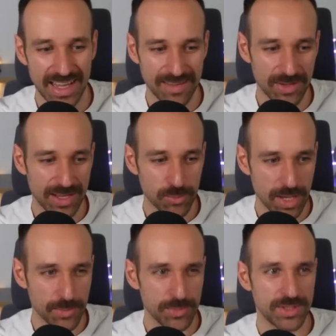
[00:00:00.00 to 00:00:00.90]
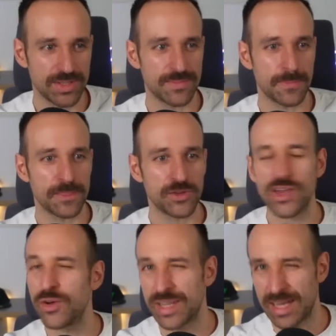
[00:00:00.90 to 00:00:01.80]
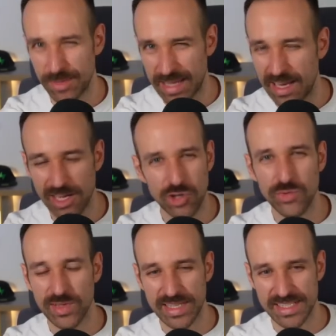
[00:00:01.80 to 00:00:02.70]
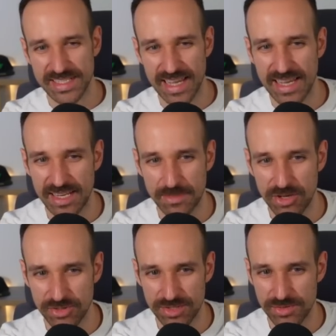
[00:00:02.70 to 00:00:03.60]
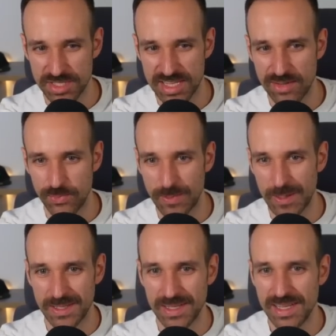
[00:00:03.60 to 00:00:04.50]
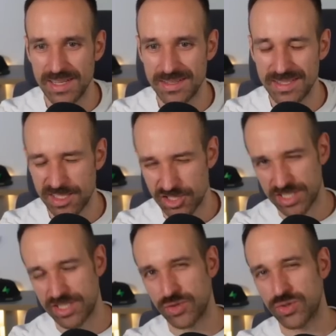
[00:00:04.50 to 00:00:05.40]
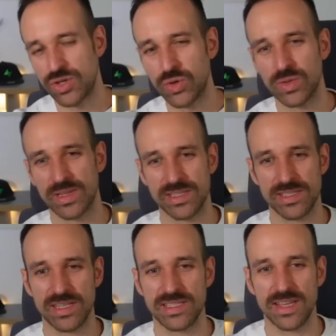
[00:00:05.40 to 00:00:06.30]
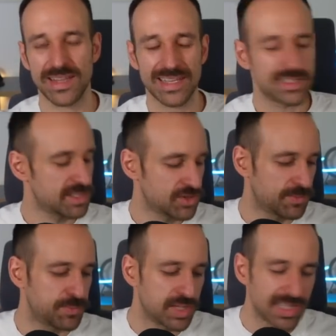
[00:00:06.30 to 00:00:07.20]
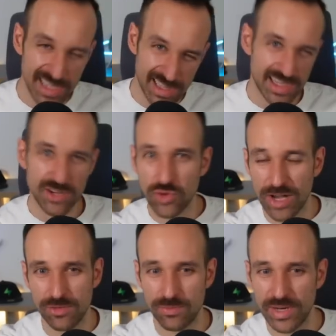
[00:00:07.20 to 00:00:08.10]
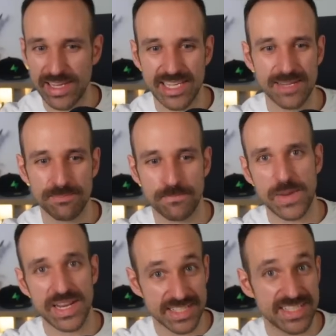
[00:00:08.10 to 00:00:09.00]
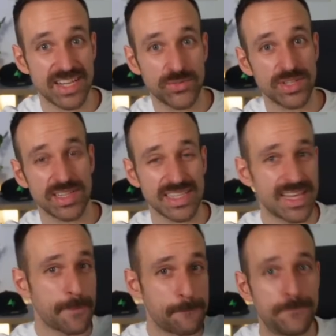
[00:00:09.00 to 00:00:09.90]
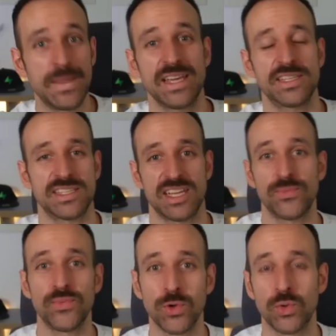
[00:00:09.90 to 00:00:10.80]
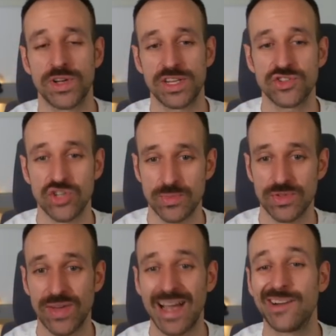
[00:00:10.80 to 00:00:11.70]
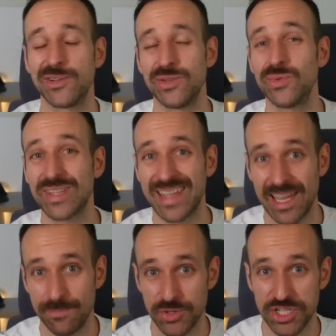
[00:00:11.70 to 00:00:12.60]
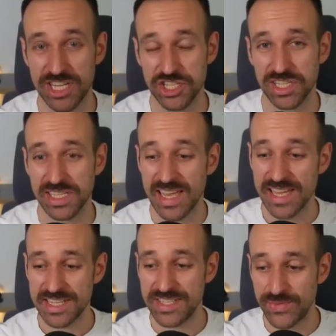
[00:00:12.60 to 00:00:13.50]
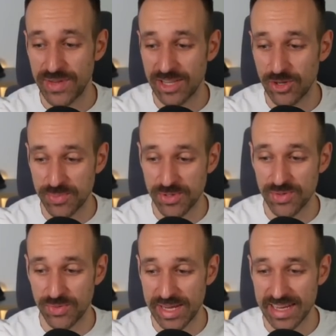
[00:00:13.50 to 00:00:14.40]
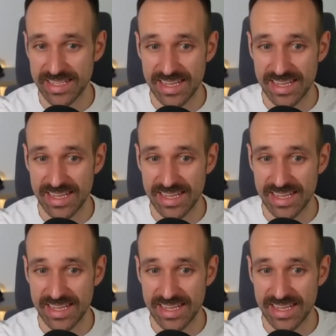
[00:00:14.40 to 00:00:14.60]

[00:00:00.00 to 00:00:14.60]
I'm, I'm, I'm, you know that I'm getting overly excited about new stuff, but this is just so cool. It's, it's not like this is completely groundbreaking, but it's definitely a big step forward in terms of how you can potentially develop your React